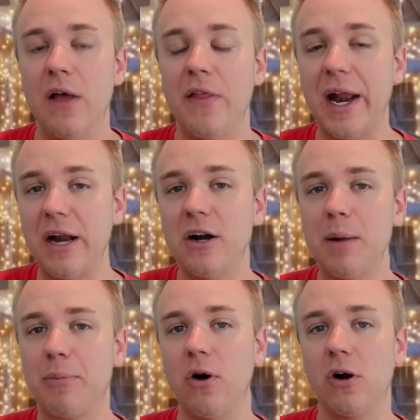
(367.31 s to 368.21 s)
That
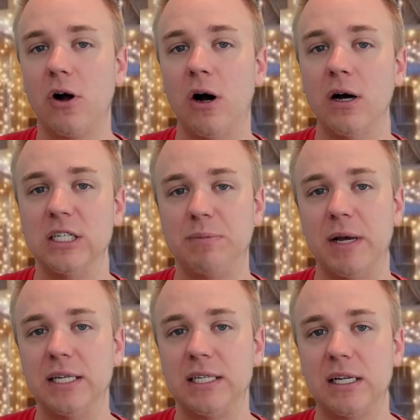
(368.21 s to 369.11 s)
internet protocol is
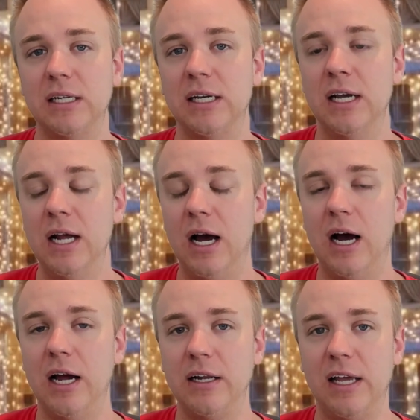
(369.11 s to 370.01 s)
basically
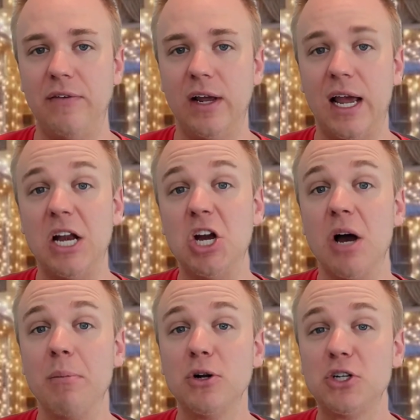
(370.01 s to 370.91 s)
giving a
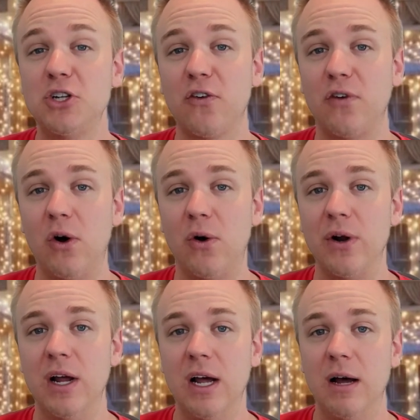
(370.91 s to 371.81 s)
number to your
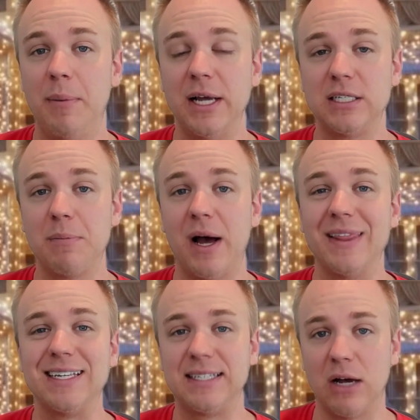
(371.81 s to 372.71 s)
phone based
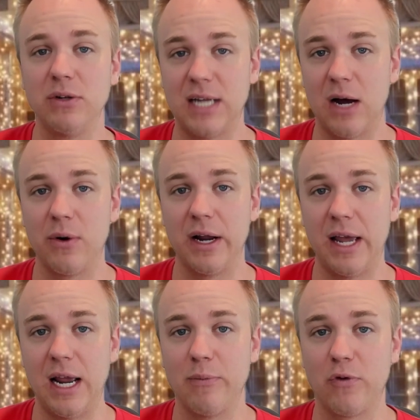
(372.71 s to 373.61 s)
upon the cell tower it
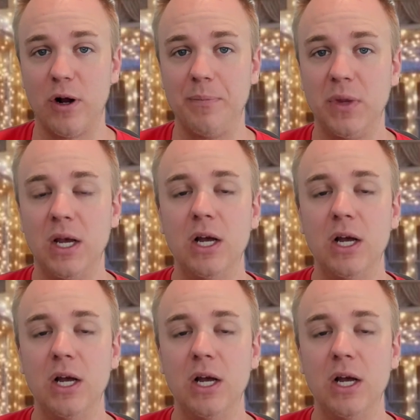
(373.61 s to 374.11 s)
came from.